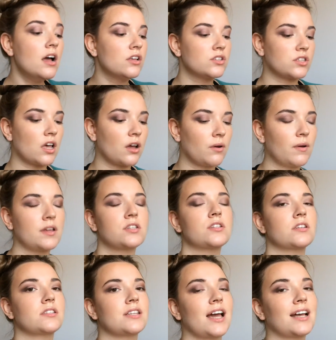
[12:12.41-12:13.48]
so it
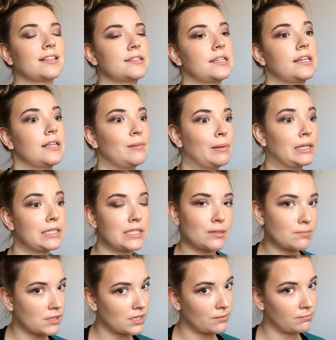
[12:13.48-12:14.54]
just adds a little bit of
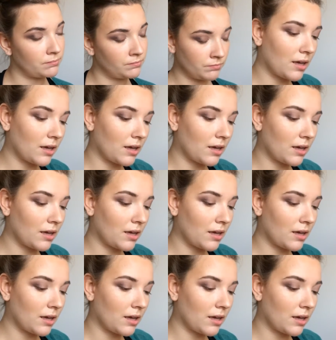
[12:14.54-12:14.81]
something.